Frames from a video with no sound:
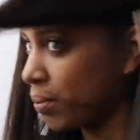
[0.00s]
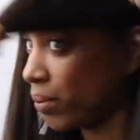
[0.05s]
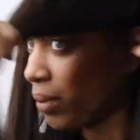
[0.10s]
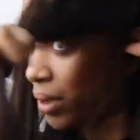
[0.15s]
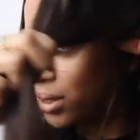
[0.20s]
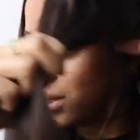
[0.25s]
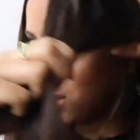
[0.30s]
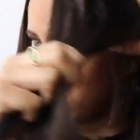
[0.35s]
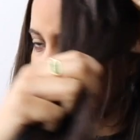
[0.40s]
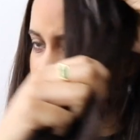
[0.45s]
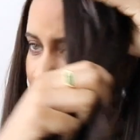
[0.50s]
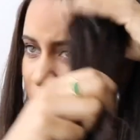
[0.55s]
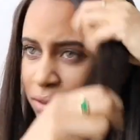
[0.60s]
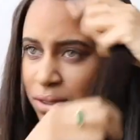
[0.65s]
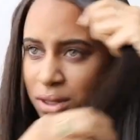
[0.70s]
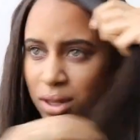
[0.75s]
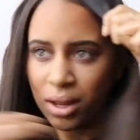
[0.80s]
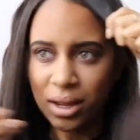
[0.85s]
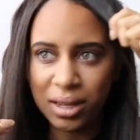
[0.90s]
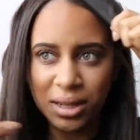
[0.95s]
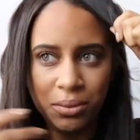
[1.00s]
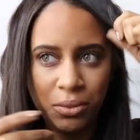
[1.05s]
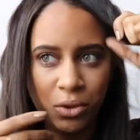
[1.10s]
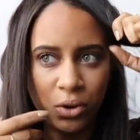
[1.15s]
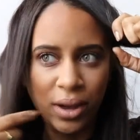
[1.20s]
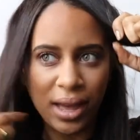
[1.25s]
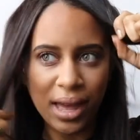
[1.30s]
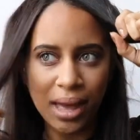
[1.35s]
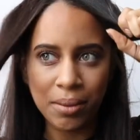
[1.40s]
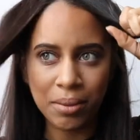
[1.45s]
But it's kind of slightly
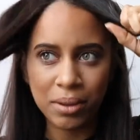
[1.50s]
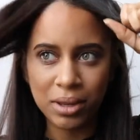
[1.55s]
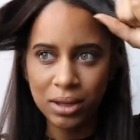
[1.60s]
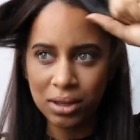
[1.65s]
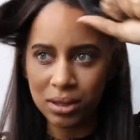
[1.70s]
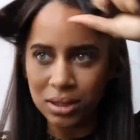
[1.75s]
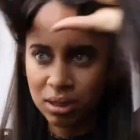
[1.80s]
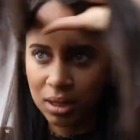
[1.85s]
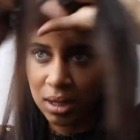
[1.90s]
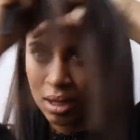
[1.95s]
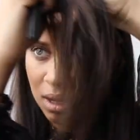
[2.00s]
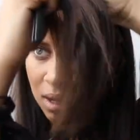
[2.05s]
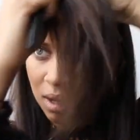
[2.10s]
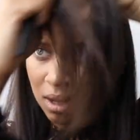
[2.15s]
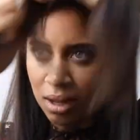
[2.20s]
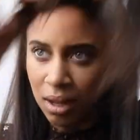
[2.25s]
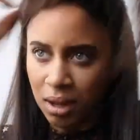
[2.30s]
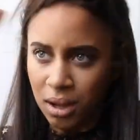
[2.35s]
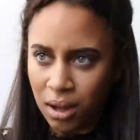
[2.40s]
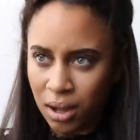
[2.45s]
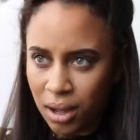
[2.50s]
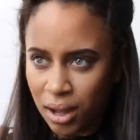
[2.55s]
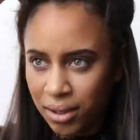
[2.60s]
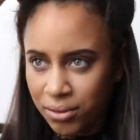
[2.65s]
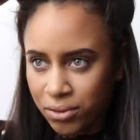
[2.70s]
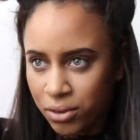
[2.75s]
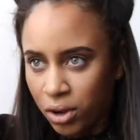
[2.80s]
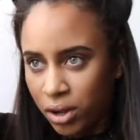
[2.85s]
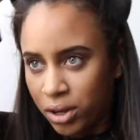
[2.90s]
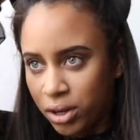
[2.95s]
more hair because
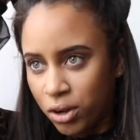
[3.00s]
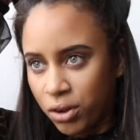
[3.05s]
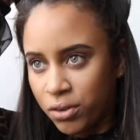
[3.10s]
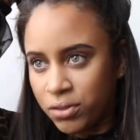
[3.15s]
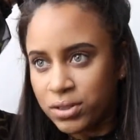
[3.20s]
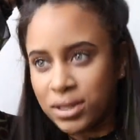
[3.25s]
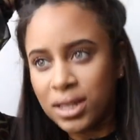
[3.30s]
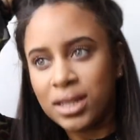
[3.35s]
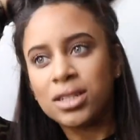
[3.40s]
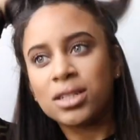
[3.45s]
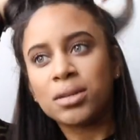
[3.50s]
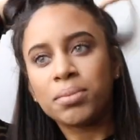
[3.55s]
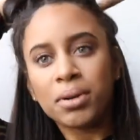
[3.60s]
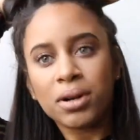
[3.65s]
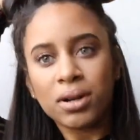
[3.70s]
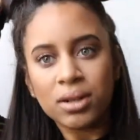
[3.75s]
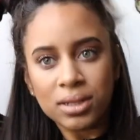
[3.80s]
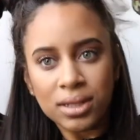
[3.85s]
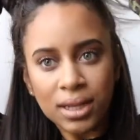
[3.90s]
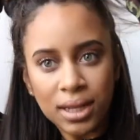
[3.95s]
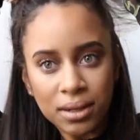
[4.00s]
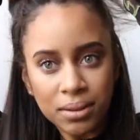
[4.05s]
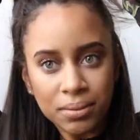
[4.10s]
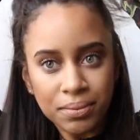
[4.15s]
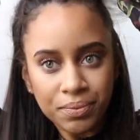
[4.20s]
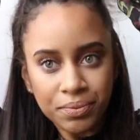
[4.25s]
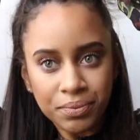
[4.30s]
I've got an off-center part in.